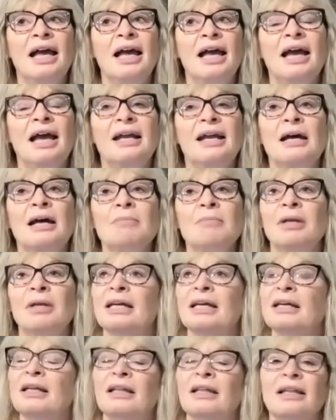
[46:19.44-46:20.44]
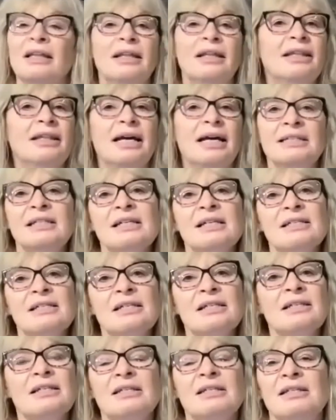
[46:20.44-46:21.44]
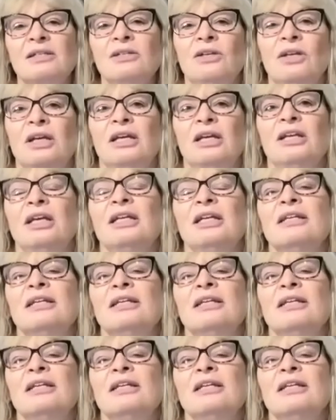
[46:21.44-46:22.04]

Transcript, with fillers: And I'm like, that doesn't it,